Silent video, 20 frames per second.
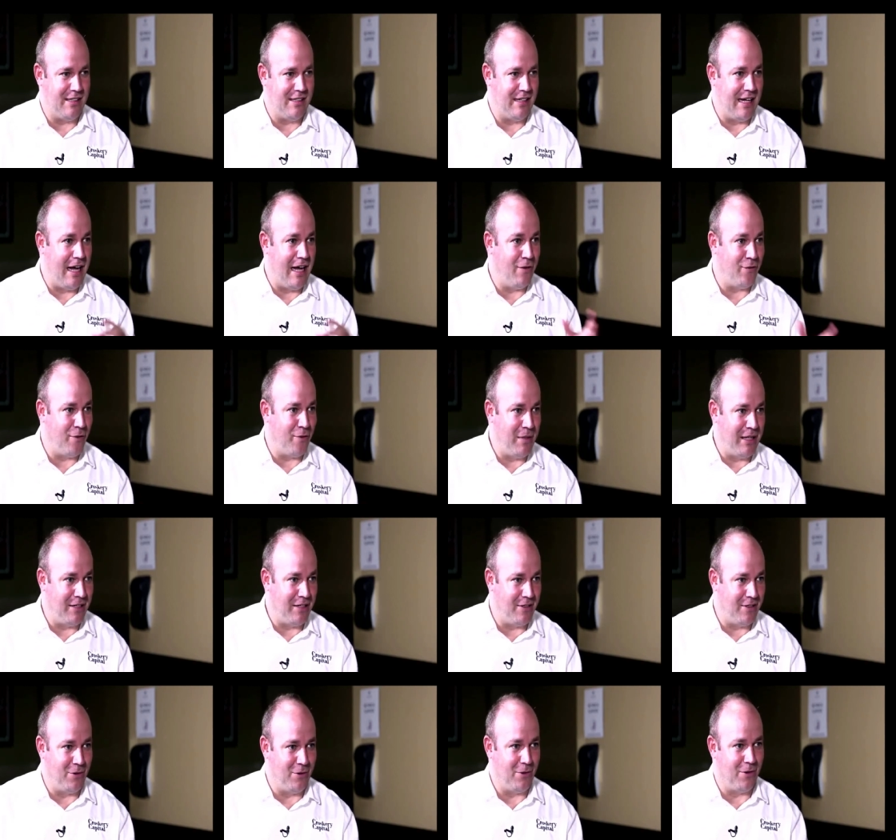in
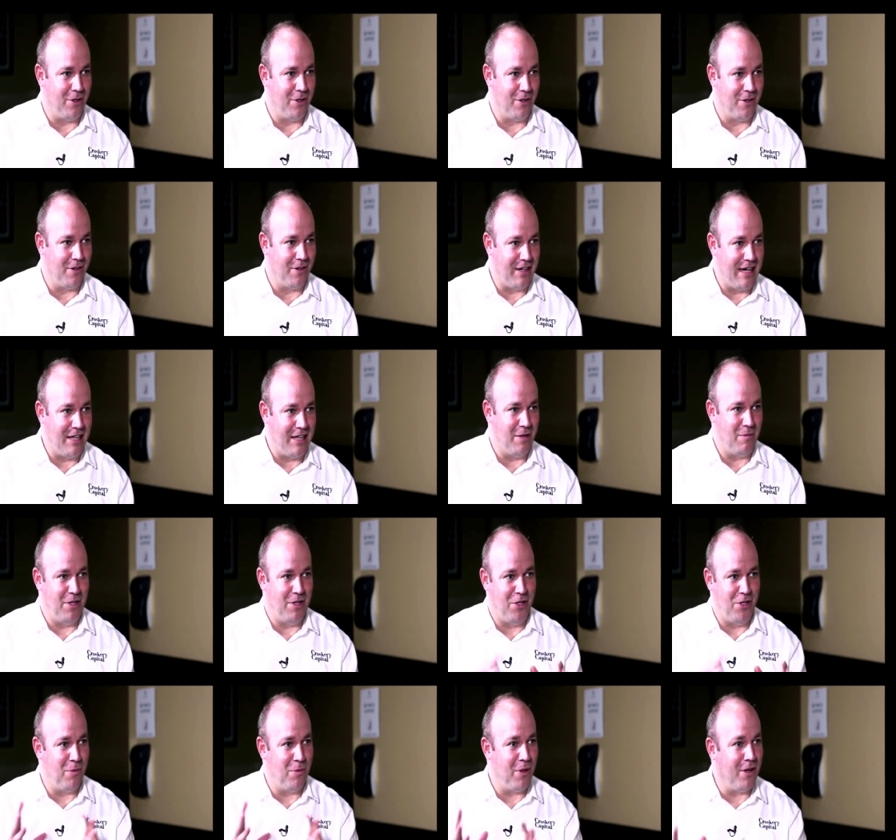alphabetical order or get them
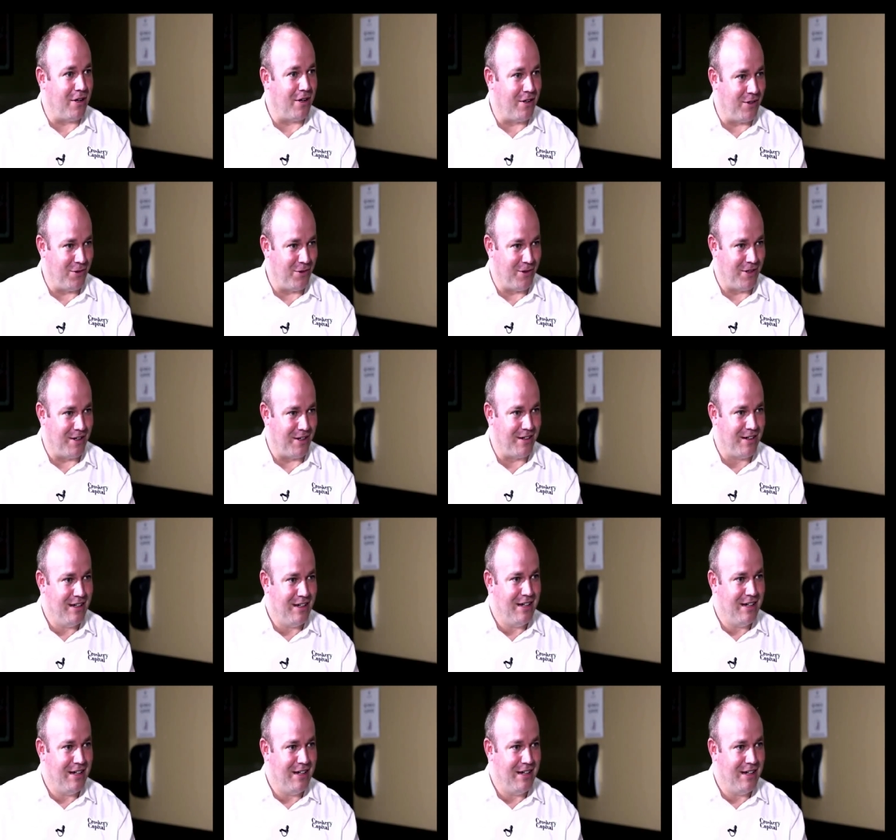in numerical order.